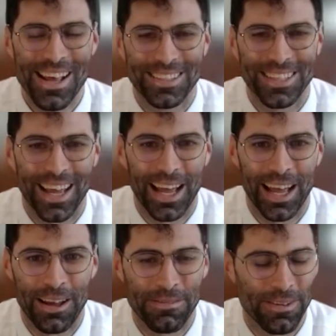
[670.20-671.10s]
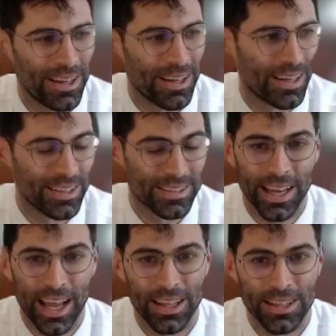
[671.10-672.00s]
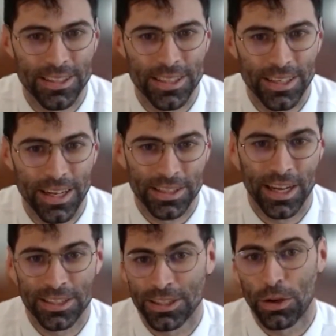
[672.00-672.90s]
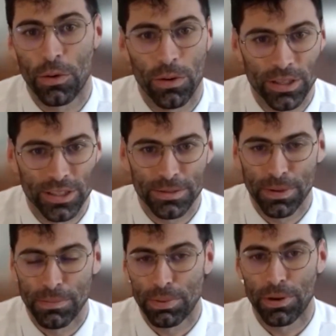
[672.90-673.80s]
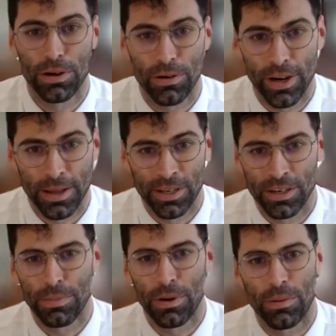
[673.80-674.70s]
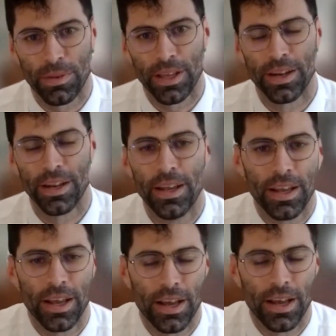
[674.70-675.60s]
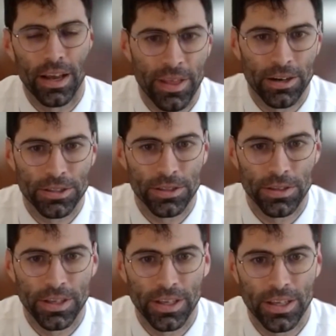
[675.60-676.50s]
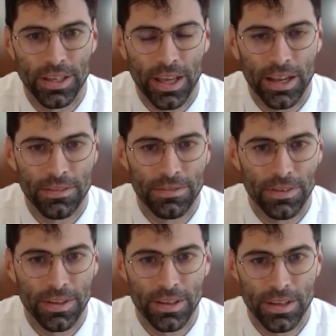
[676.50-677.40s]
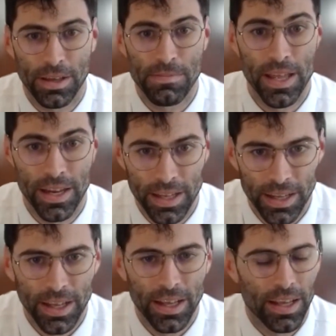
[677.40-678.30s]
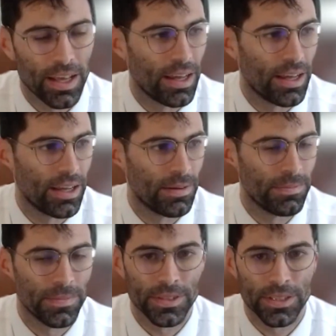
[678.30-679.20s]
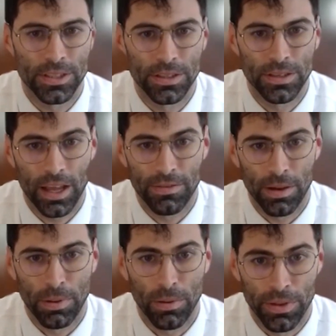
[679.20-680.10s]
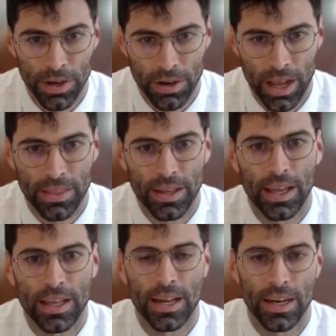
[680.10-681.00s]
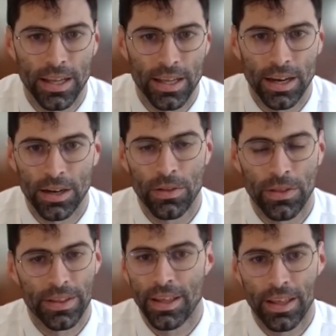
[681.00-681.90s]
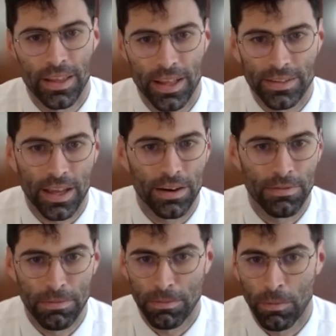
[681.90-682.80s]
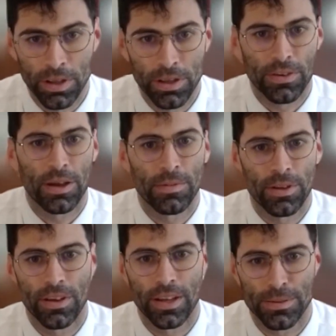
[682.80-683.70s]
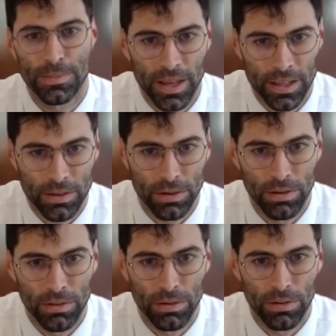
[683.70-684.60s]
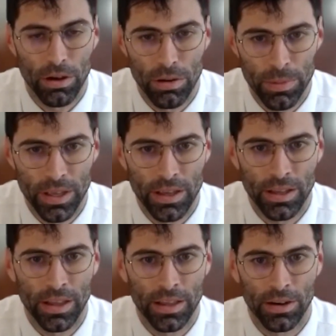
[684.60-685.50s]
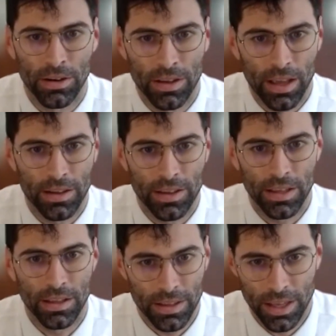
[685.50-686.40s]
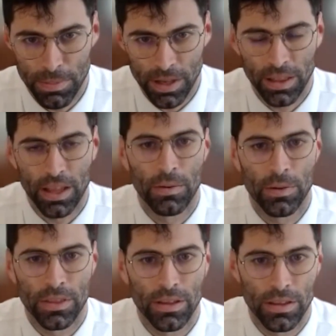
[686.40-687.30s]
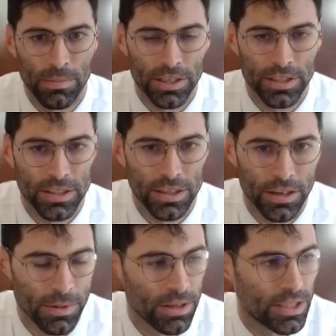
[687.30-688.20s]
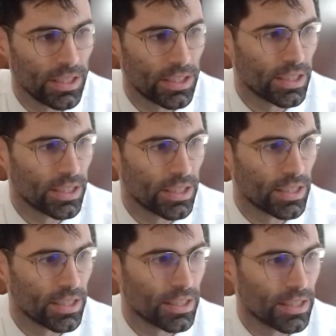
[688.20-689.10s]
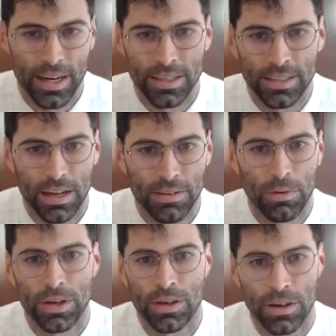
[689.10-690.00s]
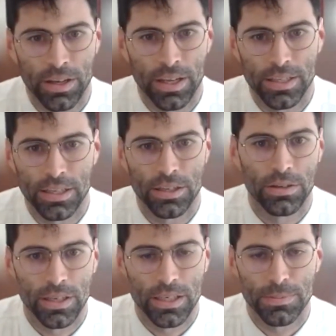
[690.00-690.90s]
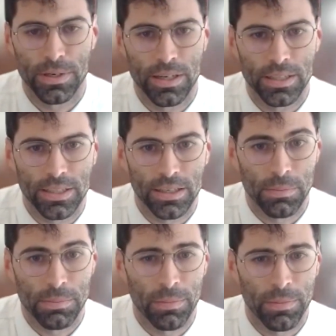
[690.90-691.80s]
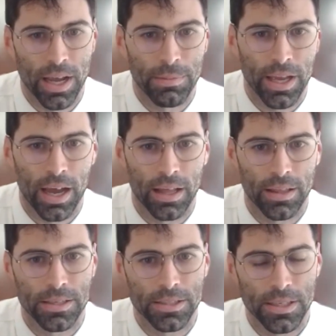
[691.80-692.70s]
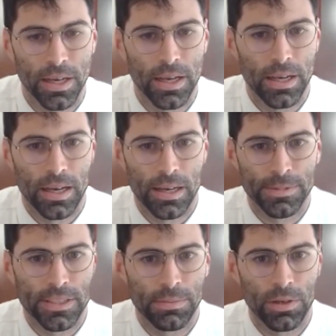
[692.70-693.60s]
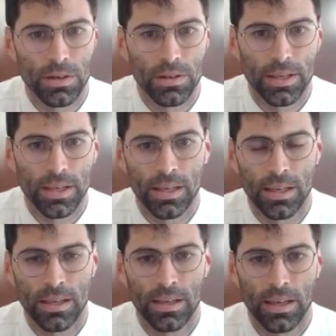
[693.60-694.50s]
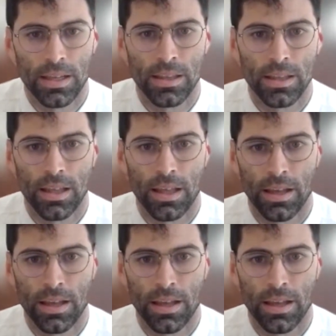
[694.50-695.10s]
to have a psychology, not just course, but program and department that are truly kind of committed to kind of upholding our Catholic identity. And I know that that's kind of what you've come to expect through Kolbe, and they're kind of keeping in line with the magisterium and their teachings, and that is kind of what you're going to continue to experience here at Belmont Abbey College. Similarly, in